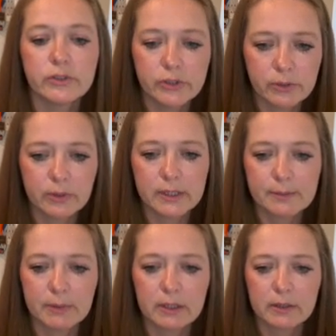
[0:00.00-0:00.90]
due this
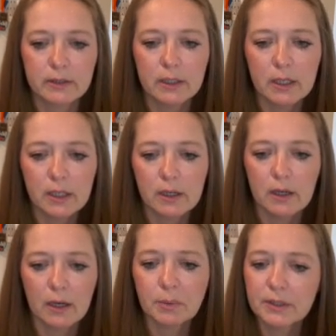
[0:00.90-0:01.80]
month.
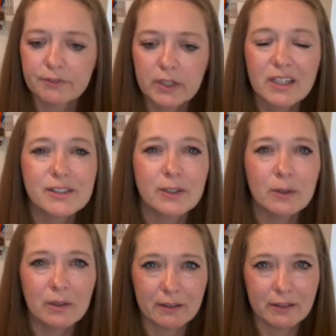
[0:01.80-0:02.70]
I believe
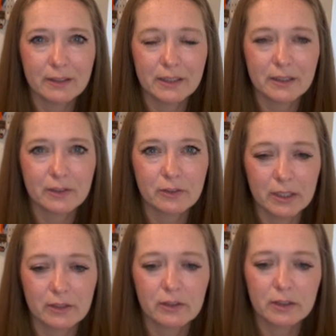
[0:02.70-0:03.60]
Costco and then a
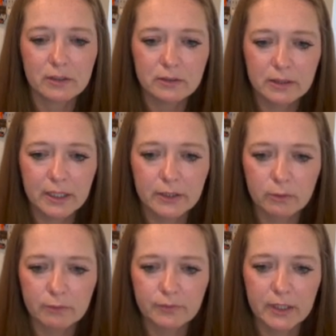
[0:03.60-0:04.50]
credit card
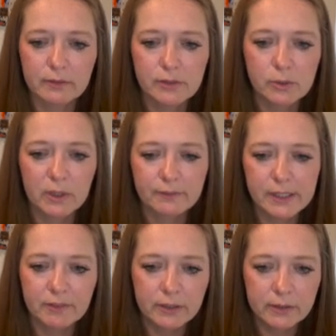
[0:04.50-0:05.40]
annual fee. So we have
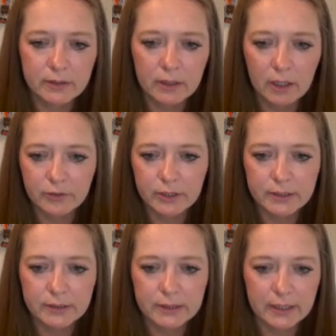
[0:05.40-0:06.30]

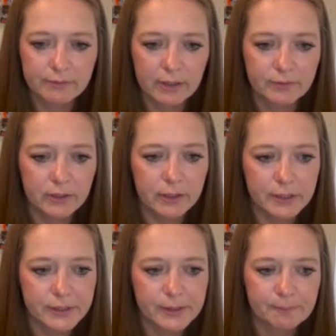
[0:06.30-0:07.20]

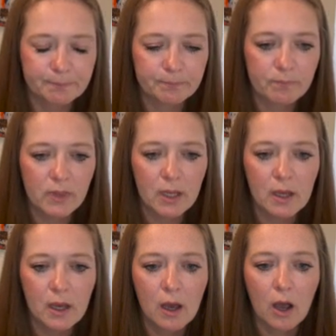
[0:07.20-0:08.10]
$795.
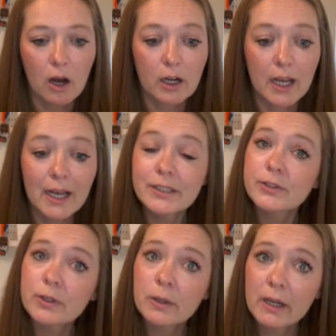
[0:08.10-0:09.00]
Our
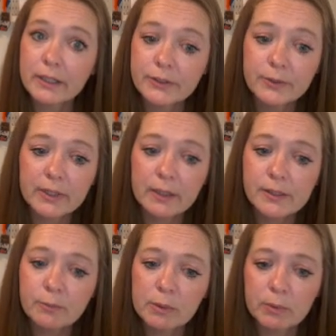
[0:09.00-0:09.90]
escrow had
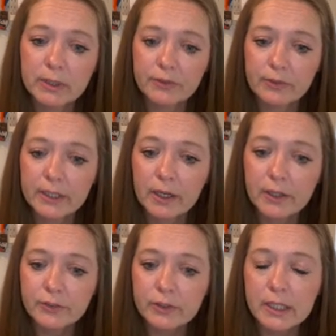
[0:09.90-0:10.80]
2,000, we put in
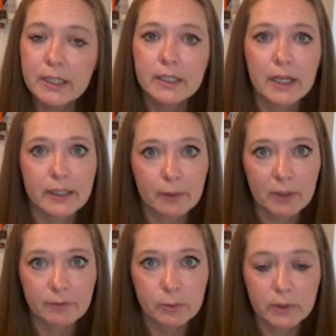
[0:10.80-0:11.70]
300, and now we
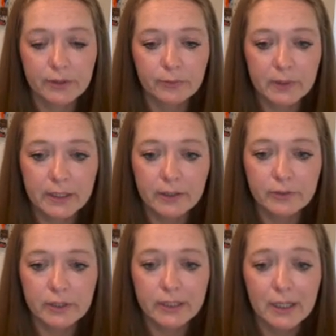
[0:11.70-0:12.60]
have
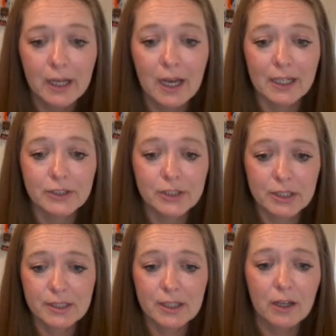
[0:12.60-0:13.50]
2,300. I
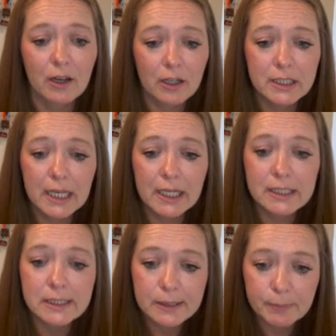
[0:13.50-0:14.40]
just got our
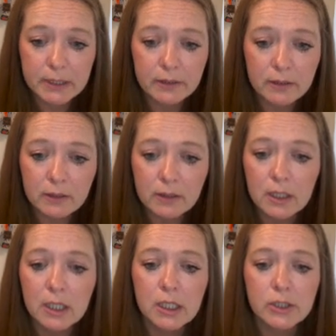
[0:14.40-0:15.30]
tax bill,
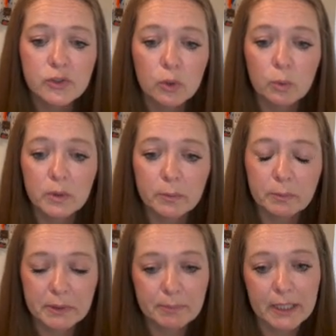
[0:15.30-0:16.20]
so we will
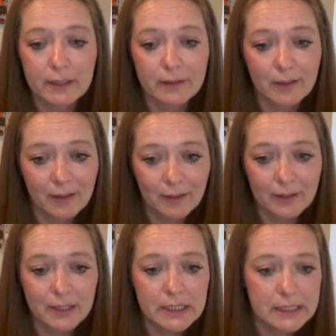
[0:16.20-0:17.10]
be paying that
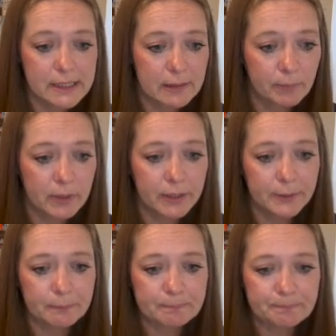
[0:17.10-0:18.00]
in
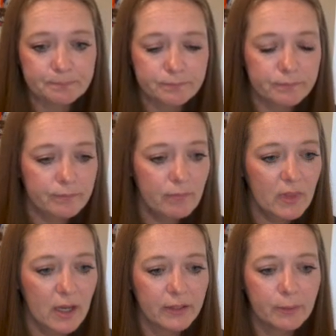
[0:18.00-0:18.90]
December.
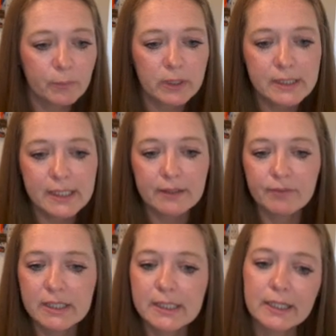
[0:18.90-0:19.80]
And then real estate
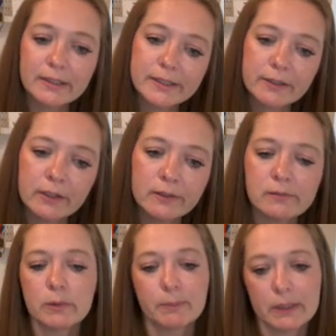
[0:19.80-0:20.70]
investing had zero,
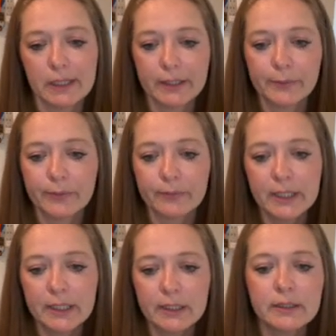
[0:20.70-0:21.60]
we put
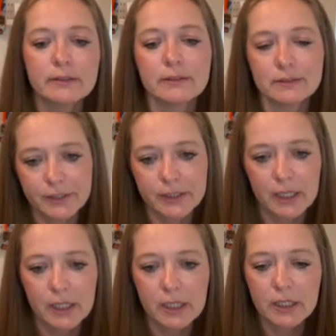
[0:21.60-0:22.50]
803 in.
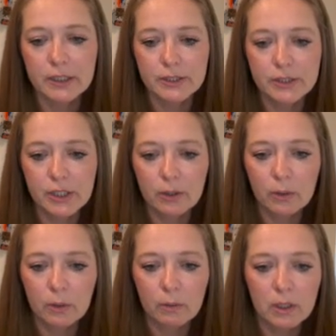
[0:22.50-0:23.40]

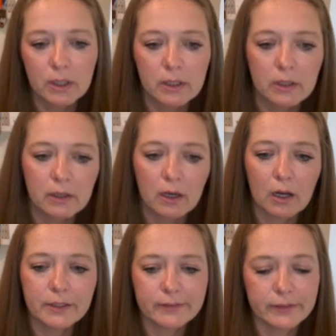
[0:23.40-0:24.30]
So
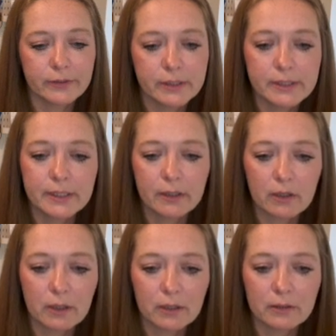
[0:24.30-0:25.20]
you can see
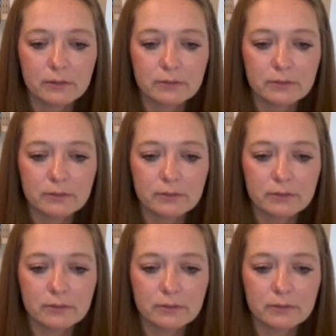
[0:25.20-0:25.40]
our